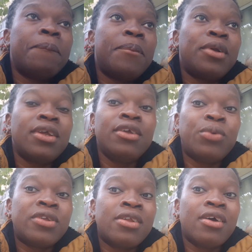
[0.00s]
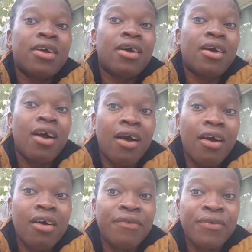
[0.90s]
But it was an
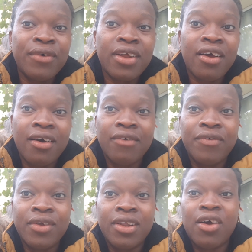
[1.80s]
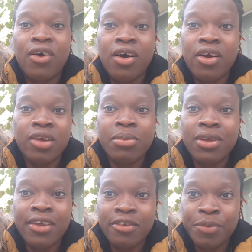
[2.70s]
awful, awful, horrible
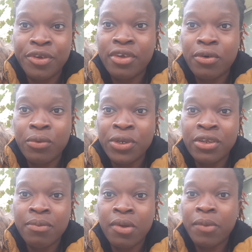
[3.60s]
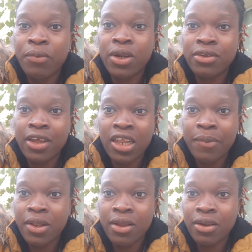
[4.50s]
experience. I wouldn't wish that for my worst
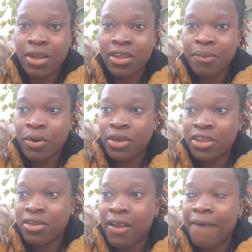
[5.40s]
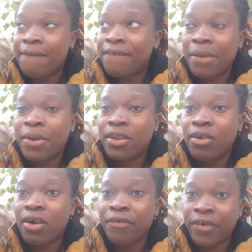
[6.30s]
enemy, not much less family
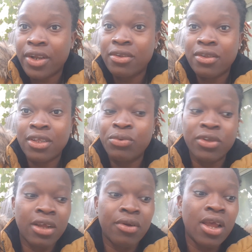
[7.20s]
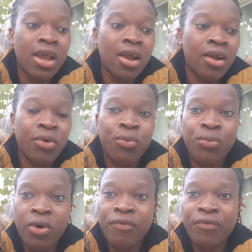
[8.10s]
nor friends. It was a
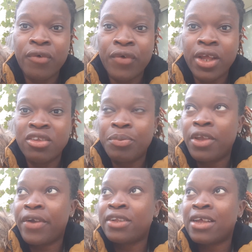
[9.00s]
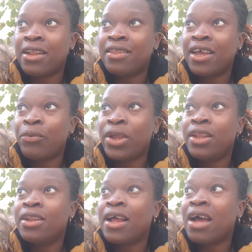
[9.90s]
rough experience. And then we
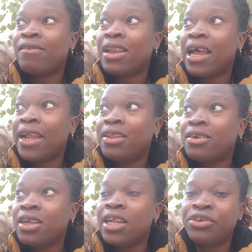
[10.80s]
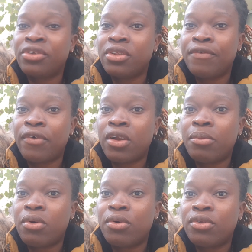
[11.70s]
didn't have electricity for
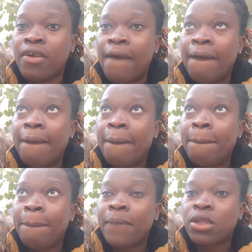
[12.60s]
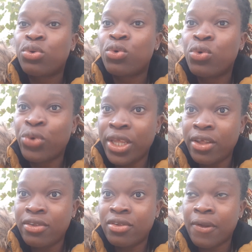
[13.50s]
about 2
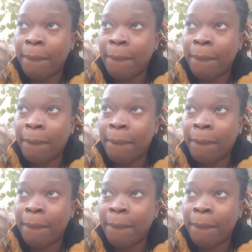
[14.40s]
weeks.